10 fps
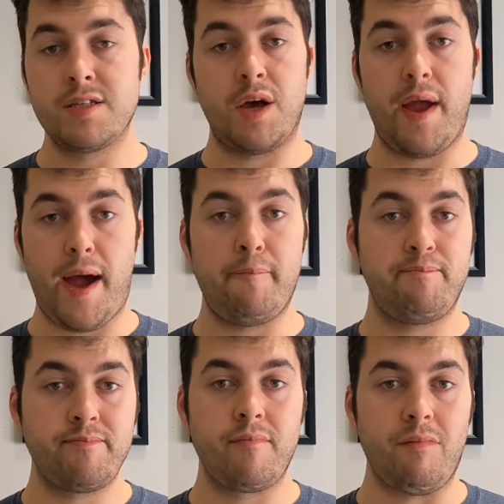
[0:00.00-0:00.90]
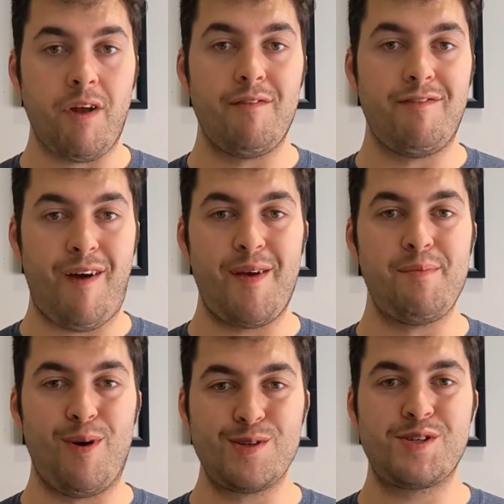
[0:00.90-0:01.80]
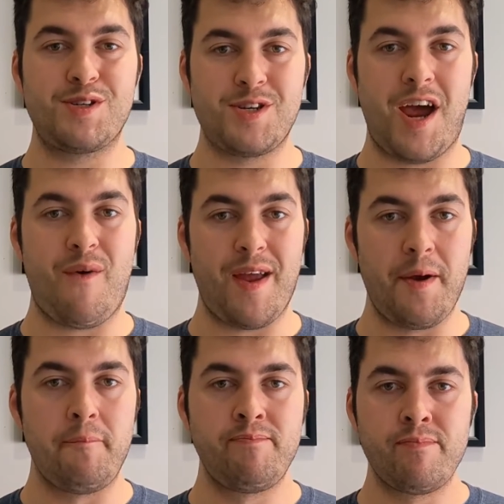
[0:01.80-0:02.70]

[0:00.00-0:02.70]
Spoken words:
So yeah, very much cherry.